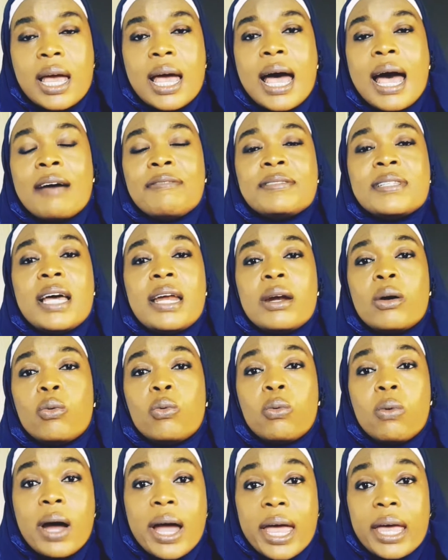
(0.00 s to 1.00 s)
After a
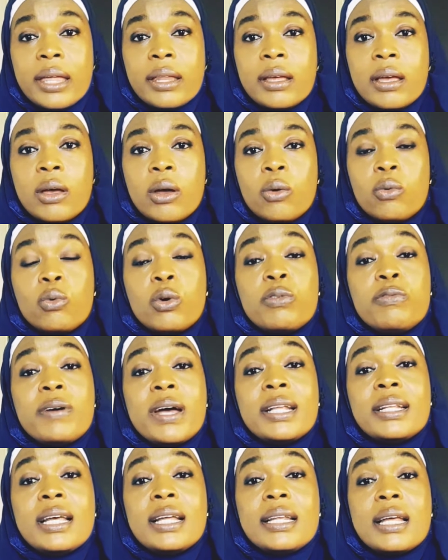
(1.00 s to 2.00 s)
while, we'll
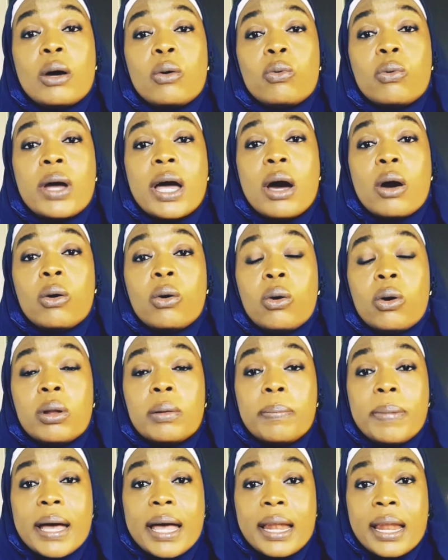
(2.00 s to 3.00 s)
find out that we are all
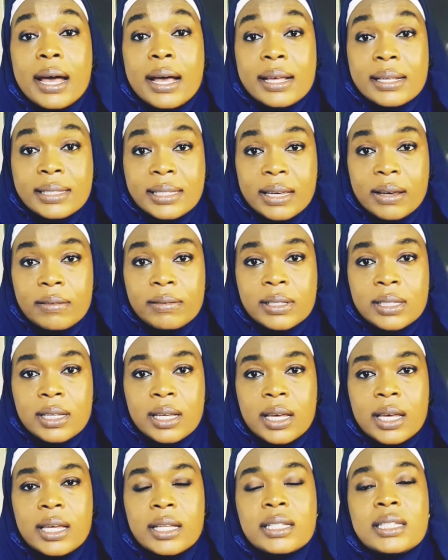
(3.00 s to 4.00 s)
by ourselves.
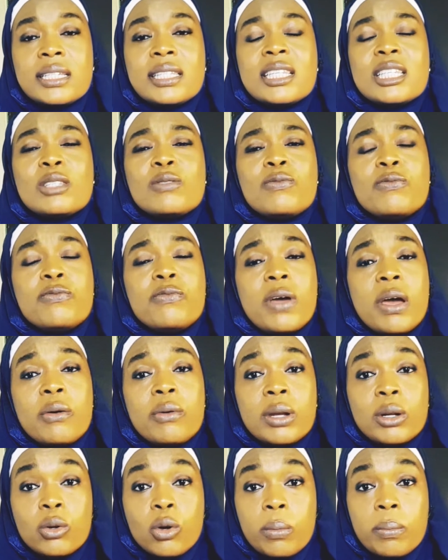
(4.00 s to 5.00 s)
This is
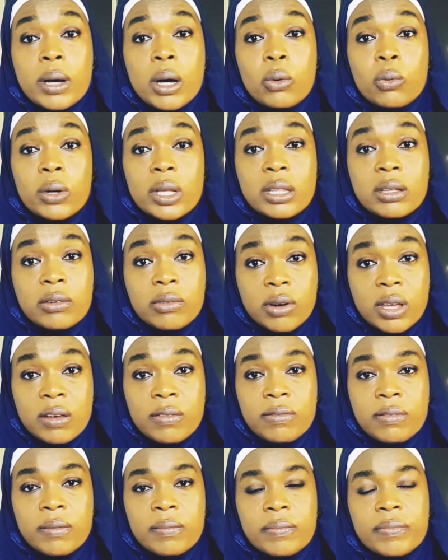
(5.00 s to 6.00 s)
very normal with grief
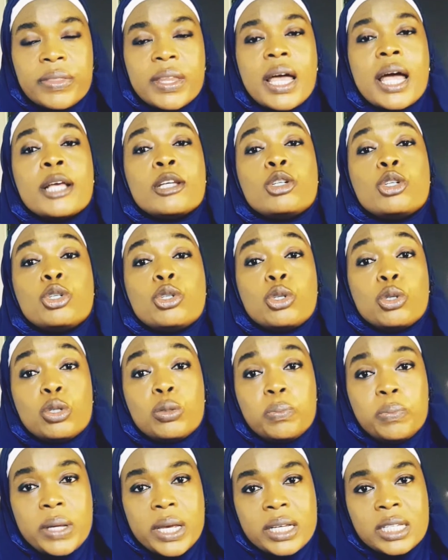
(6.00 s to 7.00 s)
and
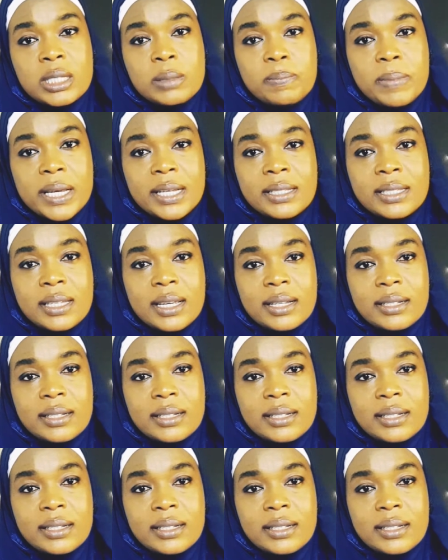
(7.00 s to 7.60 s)
should be expected.